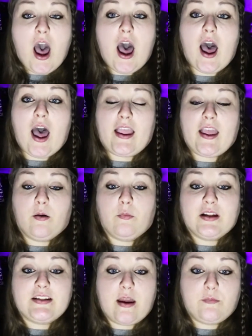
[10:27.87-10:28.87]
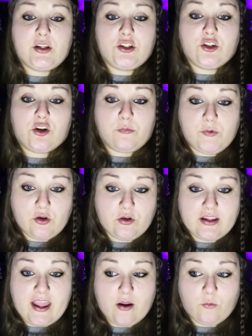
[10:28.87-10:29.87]
I am attempting to
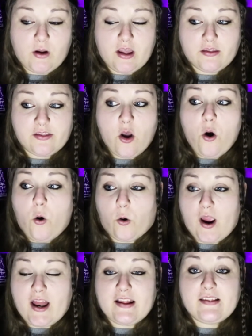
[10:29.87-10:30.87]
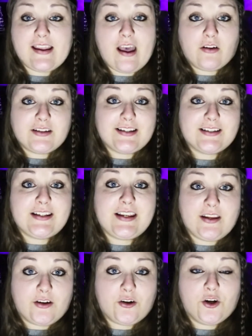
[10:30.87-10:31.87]
communicate with or anything else that's
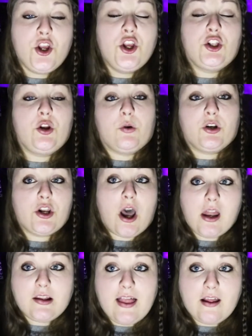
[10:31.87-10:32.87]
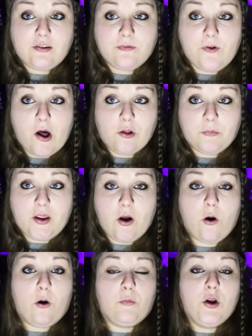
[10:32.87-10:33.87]
here. You are not allowed to follow me
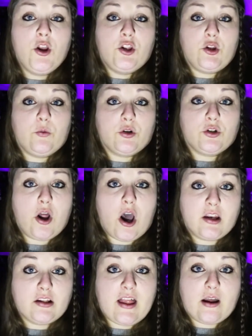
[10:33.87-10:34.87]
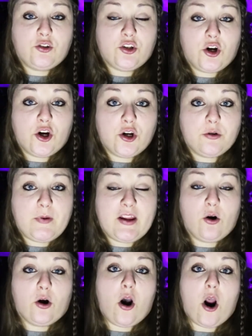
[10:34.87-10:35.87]
home. You are not allowed to hurt
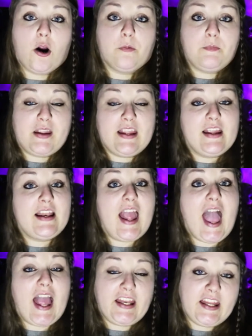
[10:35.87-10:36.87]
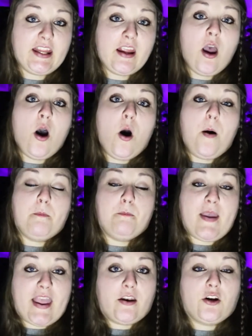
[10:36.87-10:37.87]
me or harm me in any
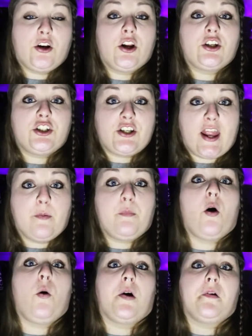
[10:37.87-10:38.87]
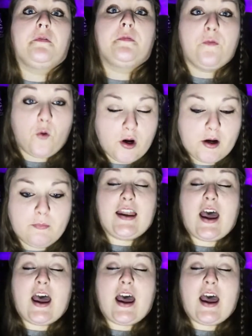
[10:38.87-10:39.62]
manner, shape, or form.